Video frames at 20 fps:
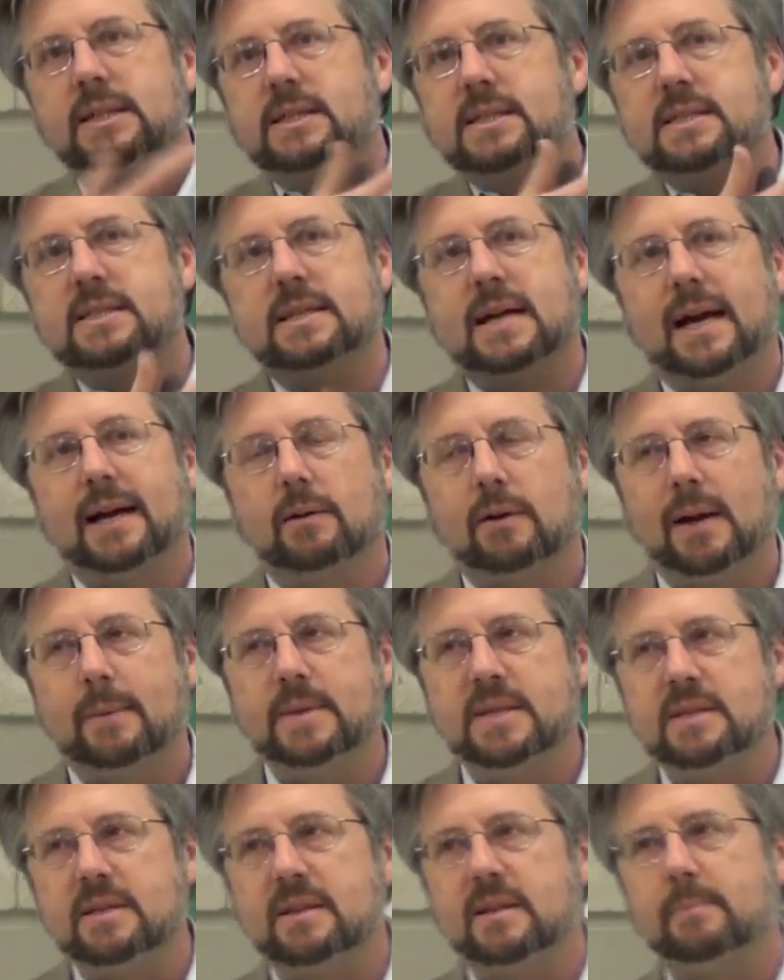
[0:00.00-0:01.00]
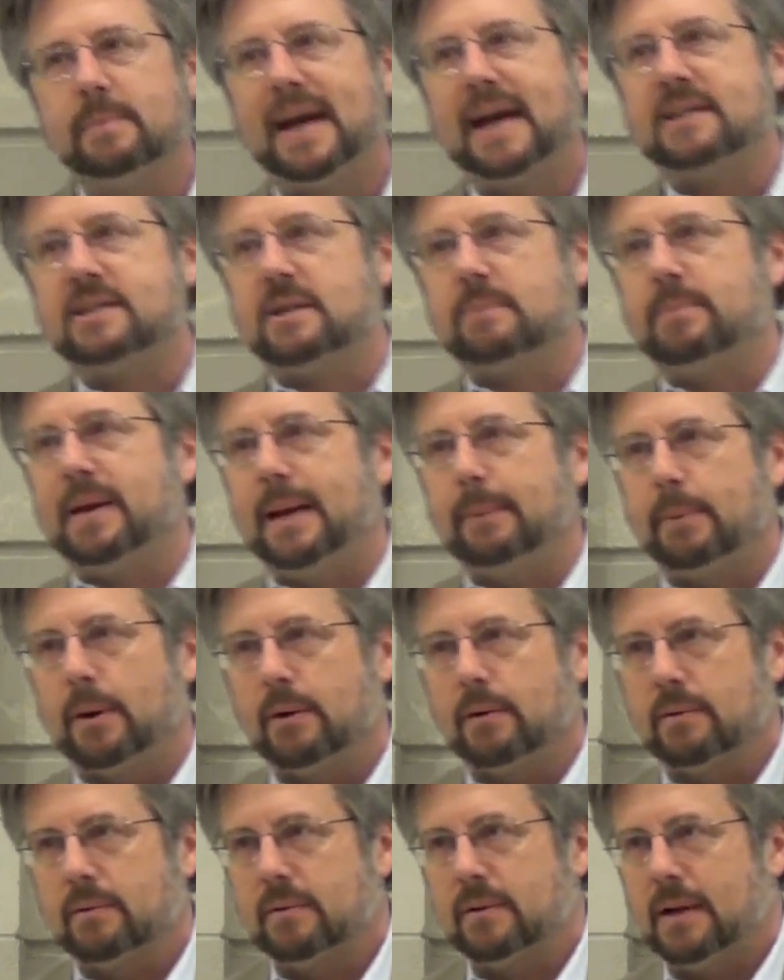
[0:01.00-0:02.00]
This diagram is in the Badgett
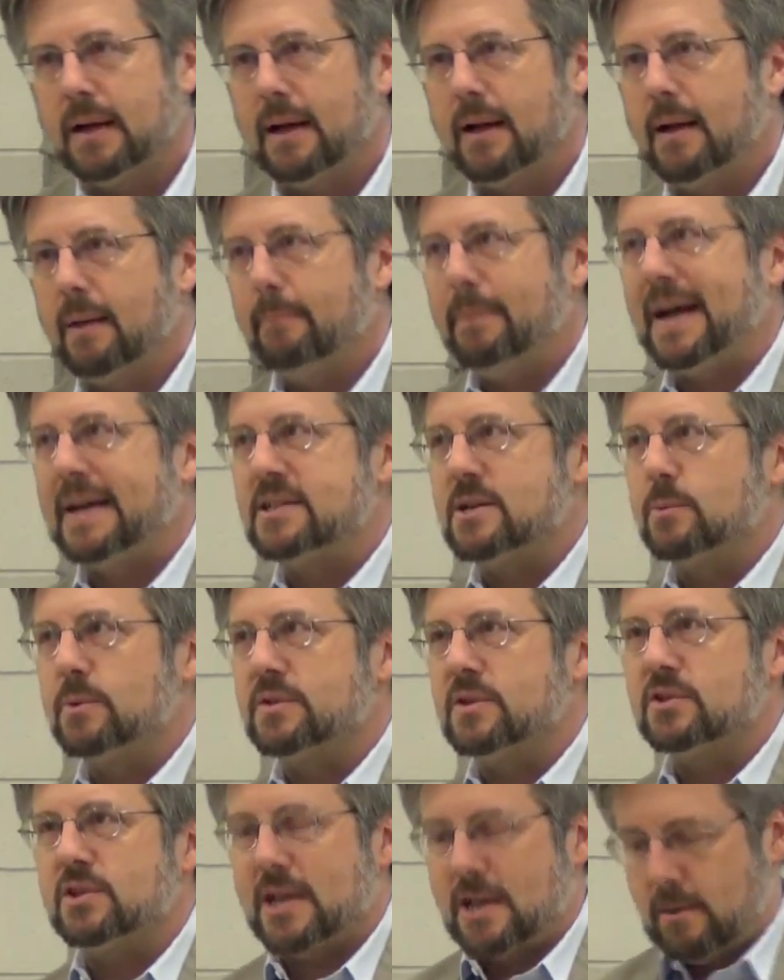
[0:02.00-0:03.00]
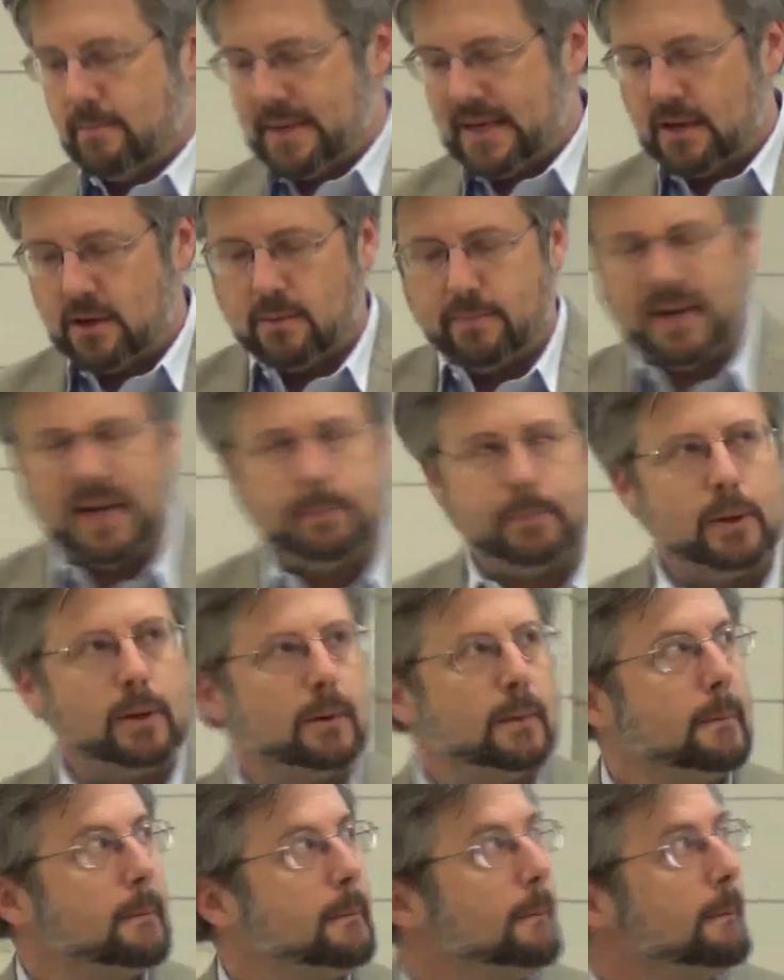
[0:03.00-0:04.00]
paper. Badgett was a shadow banker paper.
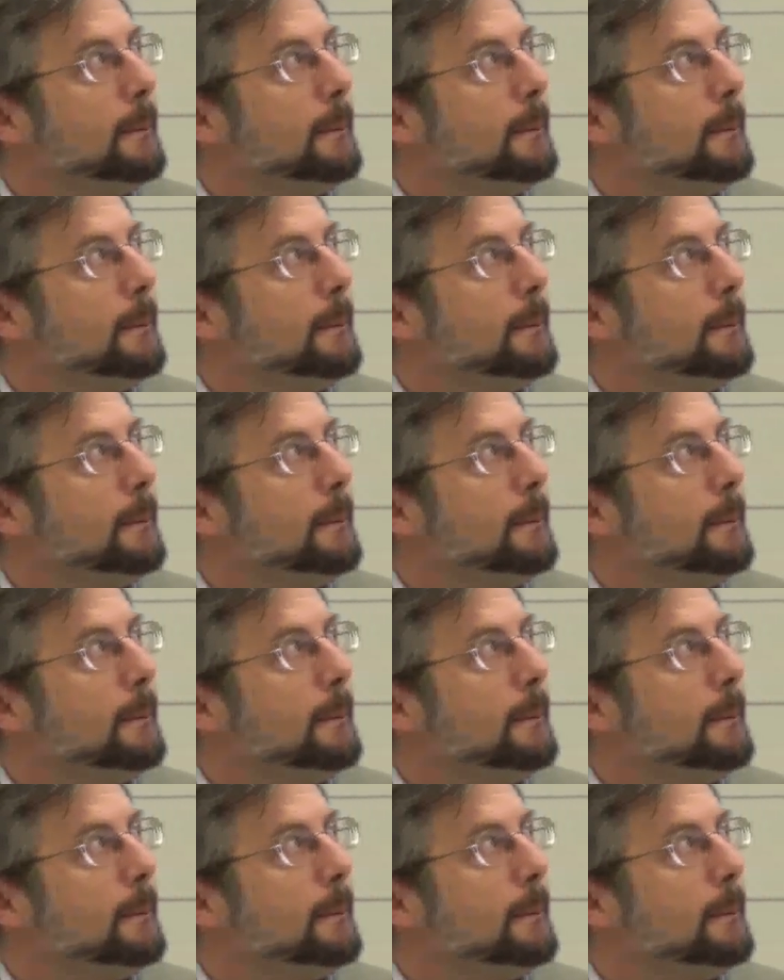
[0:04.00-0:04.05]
